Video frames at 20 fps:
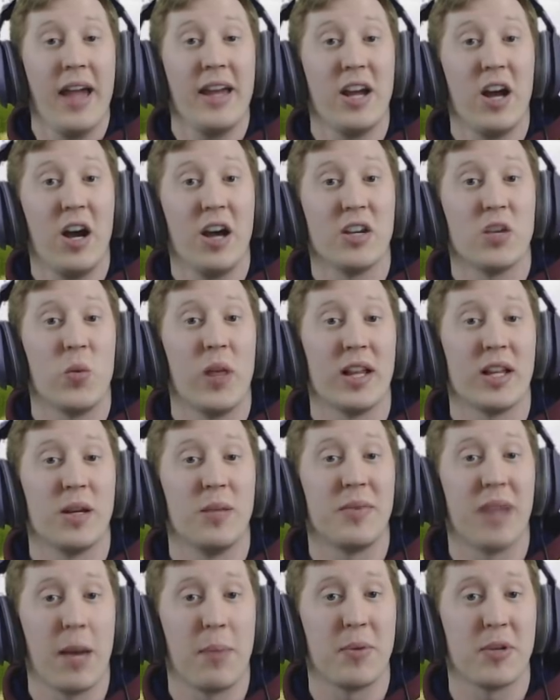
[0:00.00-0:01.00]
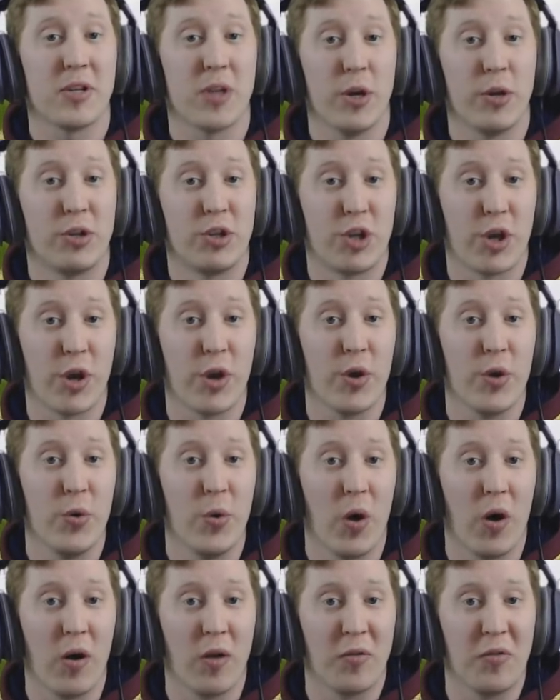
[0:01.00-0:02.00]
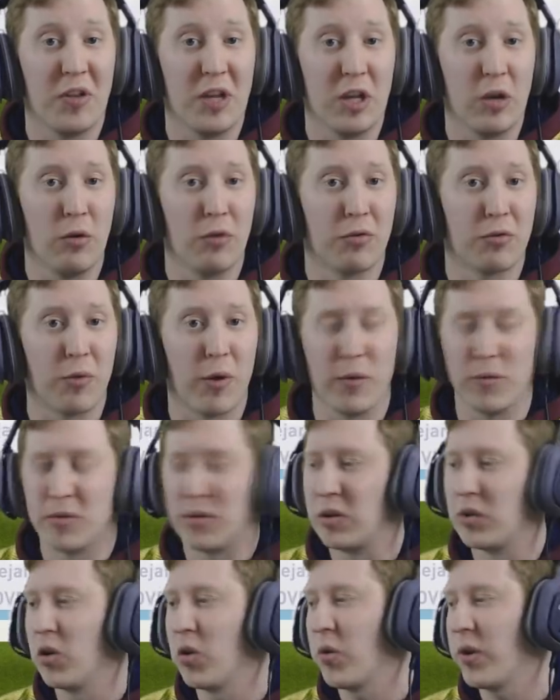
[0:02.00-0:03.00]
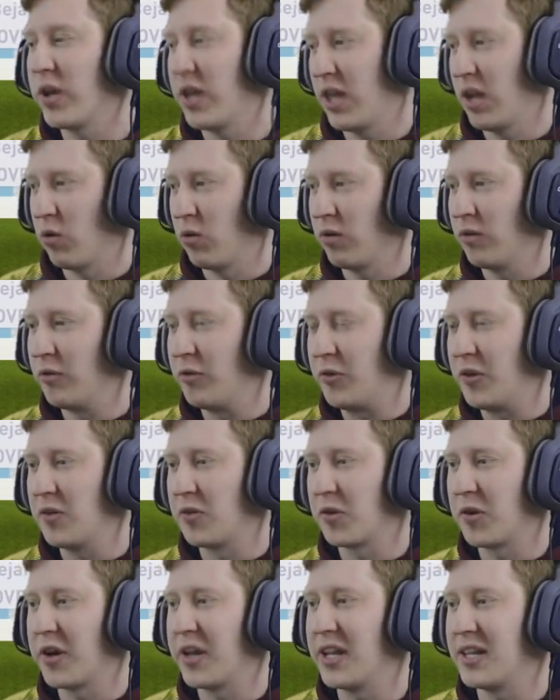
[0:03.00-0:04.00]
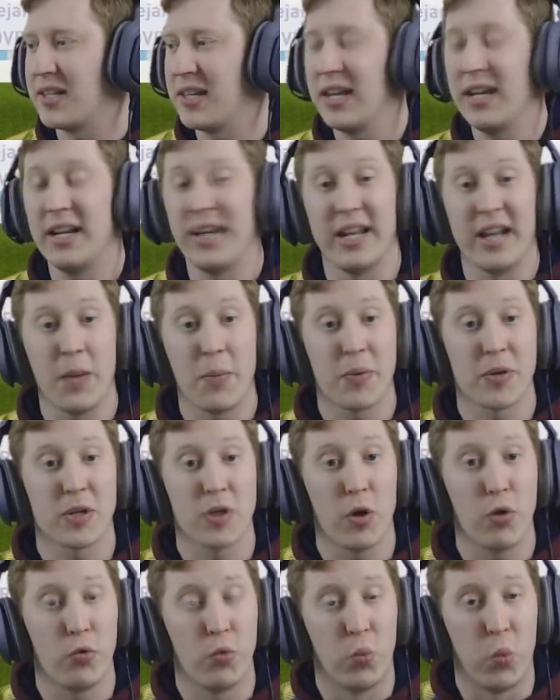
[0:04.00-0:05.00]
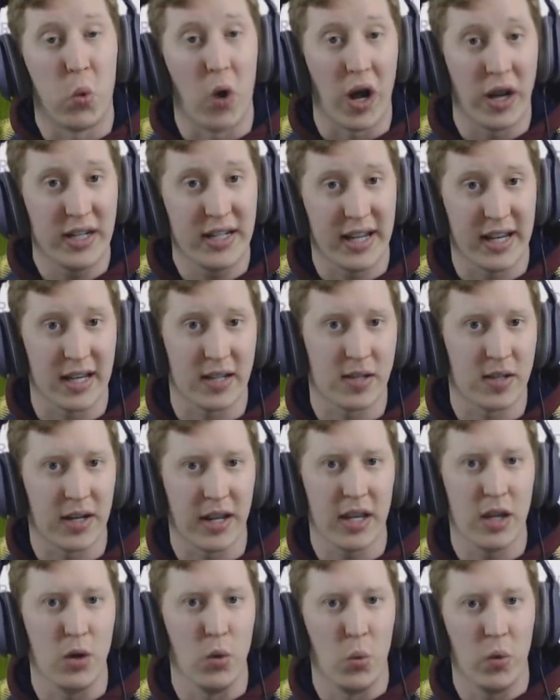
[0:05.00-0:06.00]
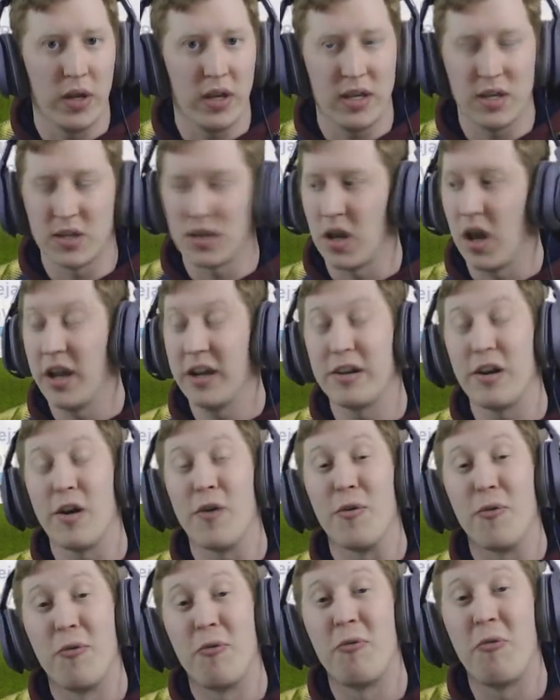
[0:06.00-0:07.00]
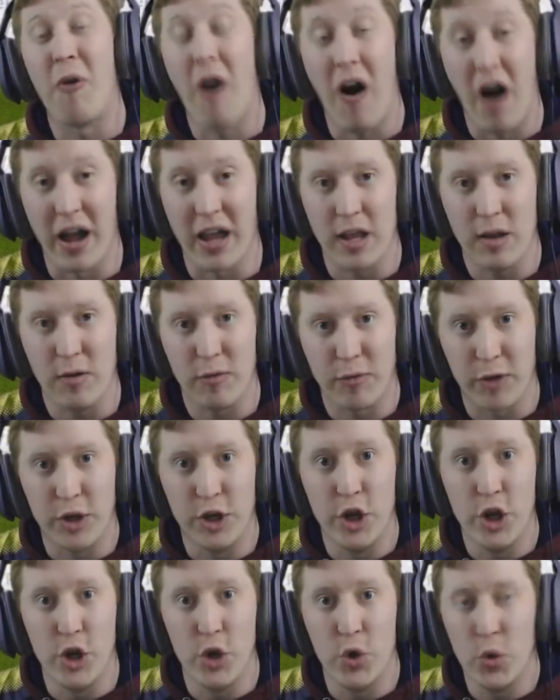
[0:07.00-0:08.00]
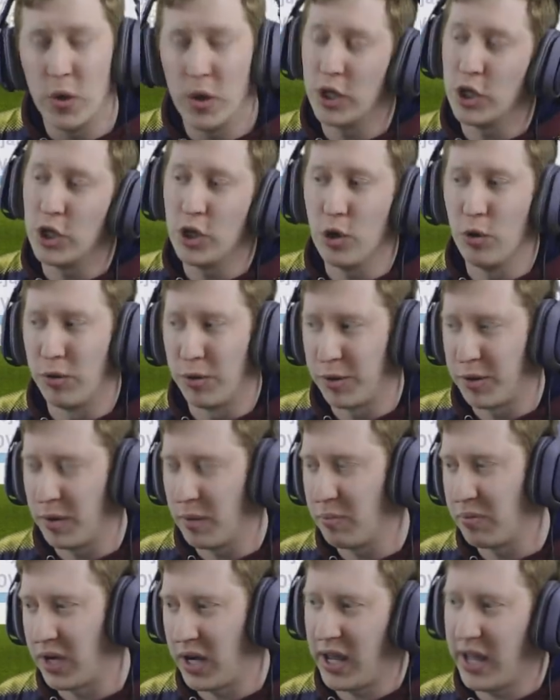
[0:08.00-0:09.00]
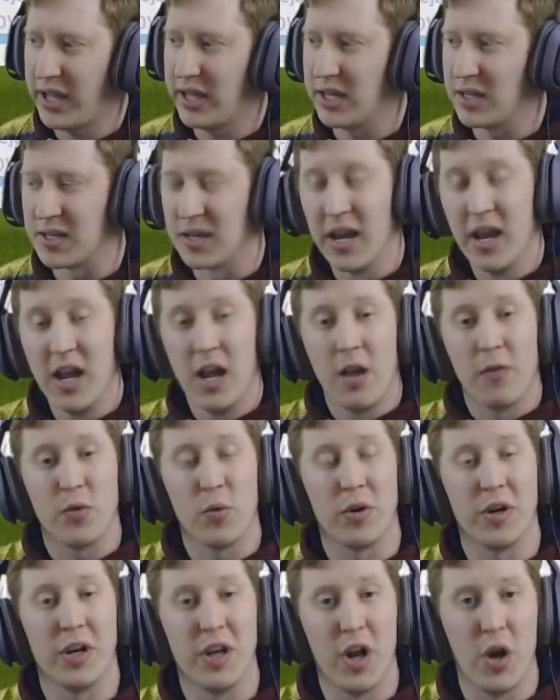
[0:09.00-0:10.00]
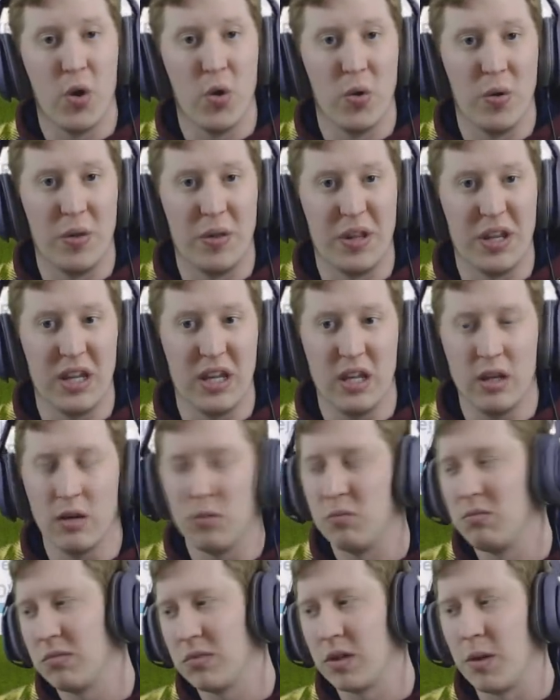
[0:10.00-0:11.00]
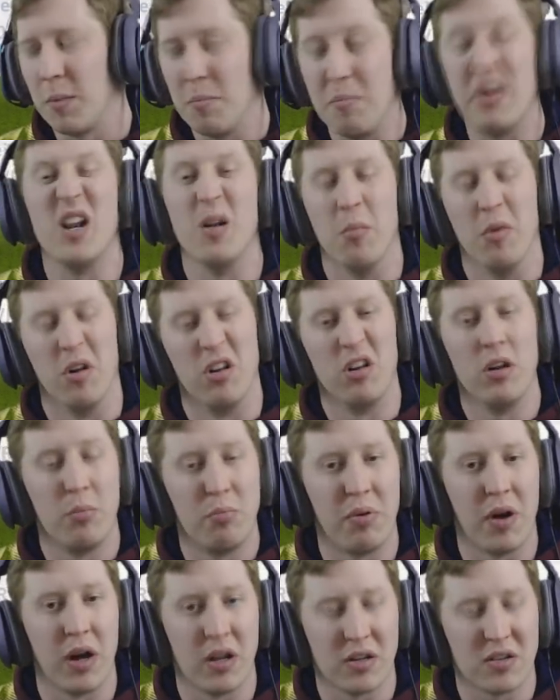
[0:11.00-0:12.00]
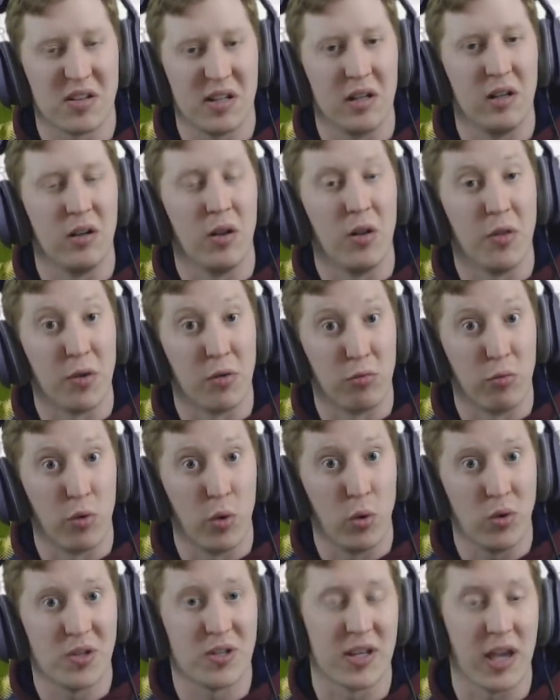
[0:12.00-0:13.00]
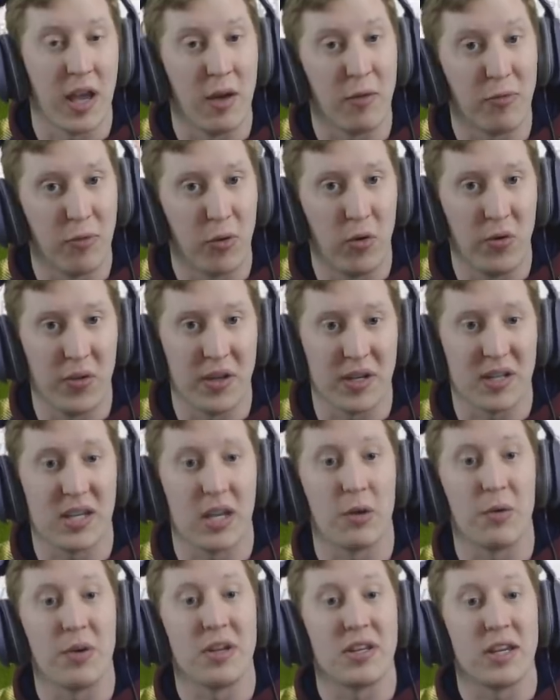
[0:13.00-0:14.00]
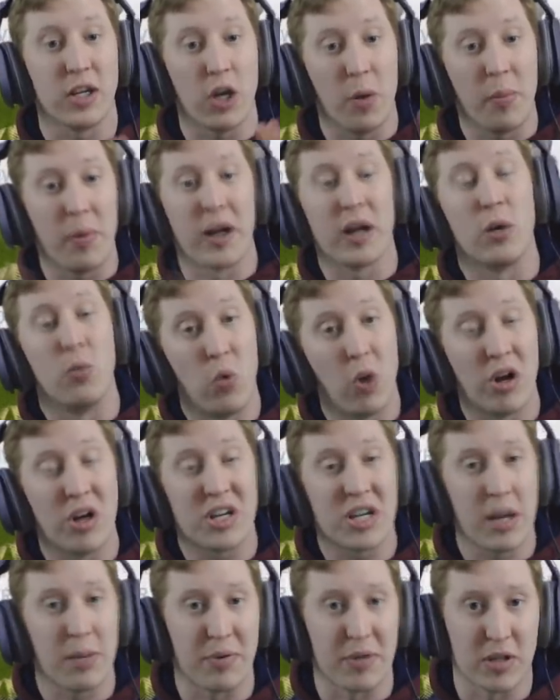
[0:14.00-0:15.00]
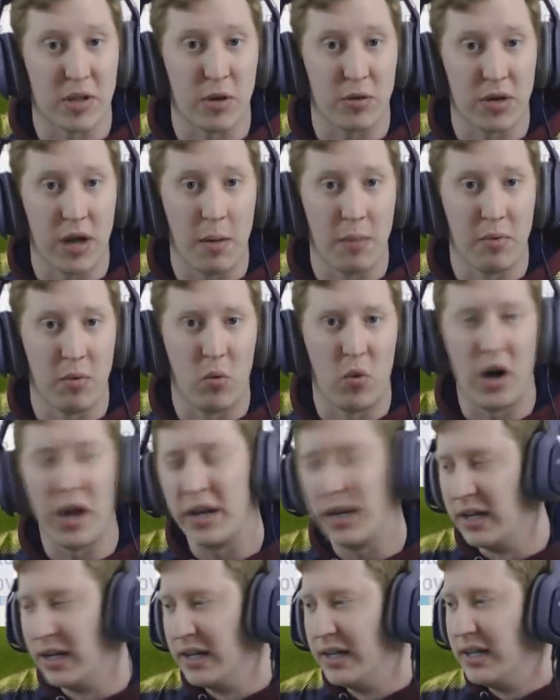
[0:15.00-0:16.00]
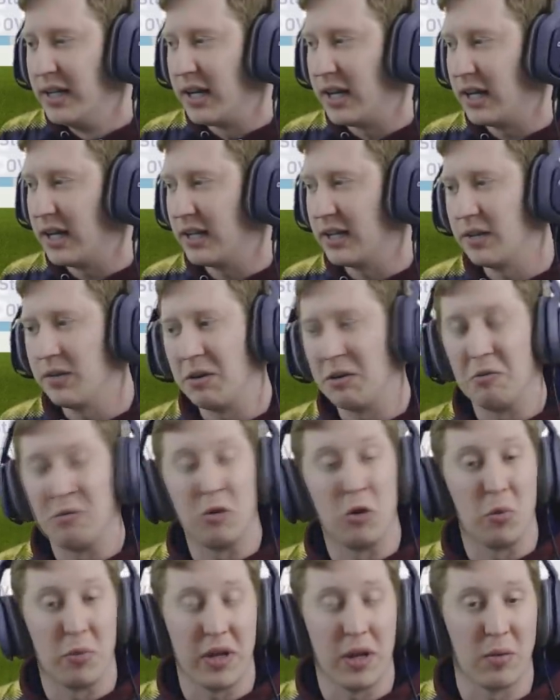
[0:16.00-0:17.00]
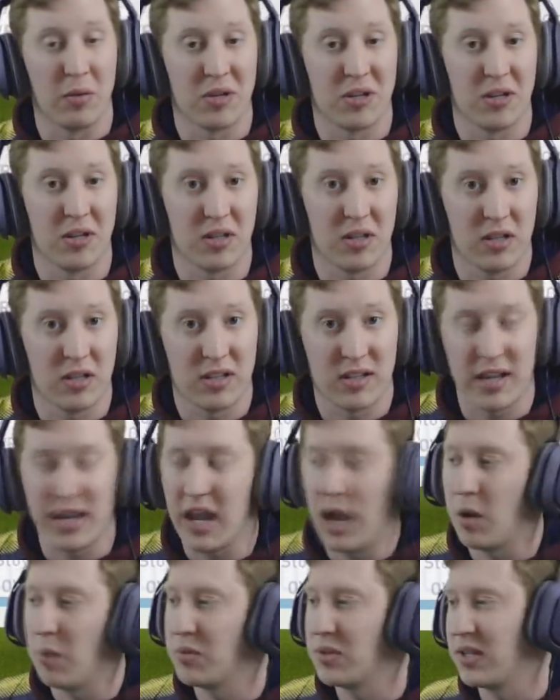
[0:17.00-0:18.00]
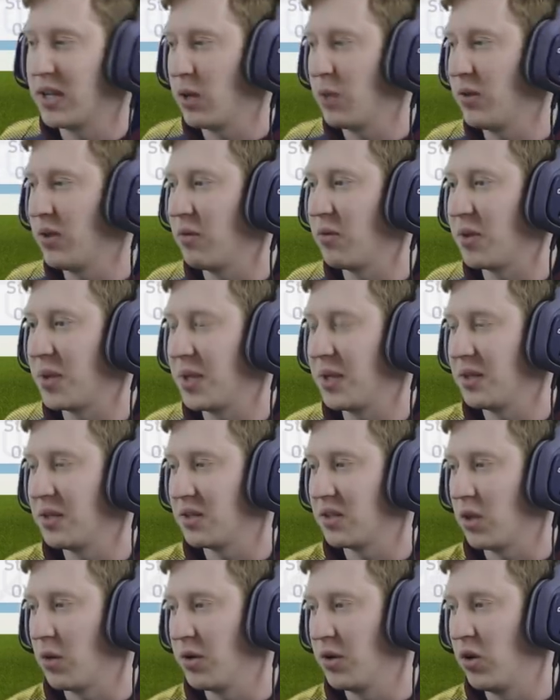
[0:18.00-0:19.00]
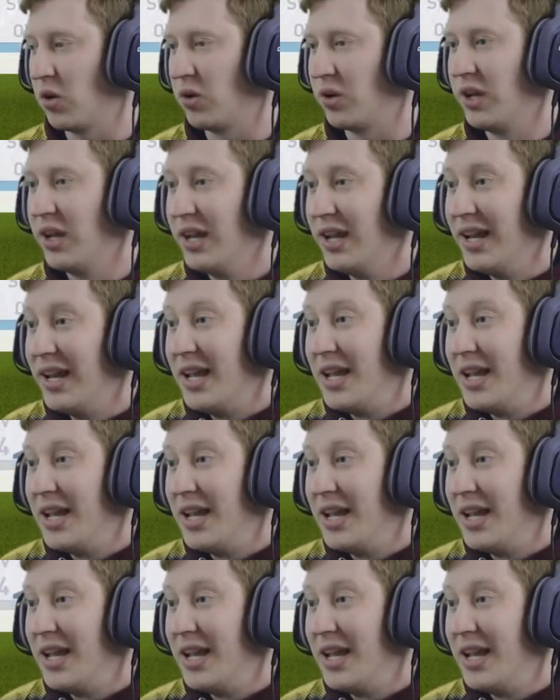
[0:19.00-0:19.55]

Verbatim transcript: Hey guys, welcome to episode 2 of the Youth Road to Glory here on FIFA 18. In episode 1 yesterday, we signed 5 new youth players. If you want to know the minimal, but still the rule set for this series. Then so go back and watch episode number one, uh, and you'll be able to stay up to date with everything that's going on